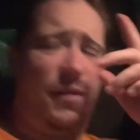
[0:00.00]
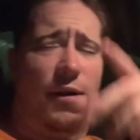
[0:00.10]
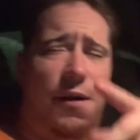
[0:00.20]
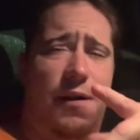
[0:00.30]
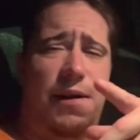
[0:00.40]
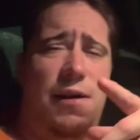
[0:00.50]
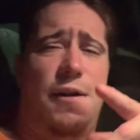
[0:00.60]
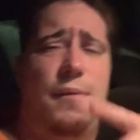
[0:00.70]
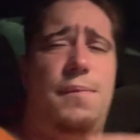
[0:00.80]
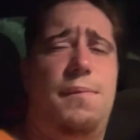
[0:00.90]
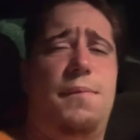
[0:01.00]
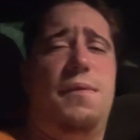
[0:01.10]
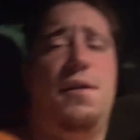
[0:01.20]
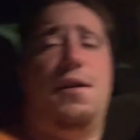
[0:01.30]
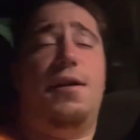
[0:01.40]
You already know.
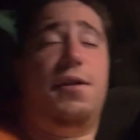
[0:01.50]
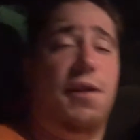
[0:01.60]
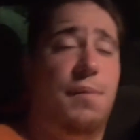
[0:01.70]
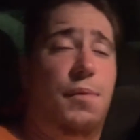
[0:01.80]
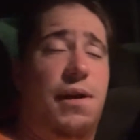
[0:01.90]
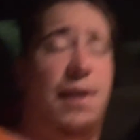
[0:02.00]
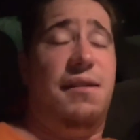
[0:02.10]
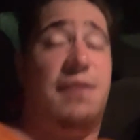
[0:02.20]
Your boy is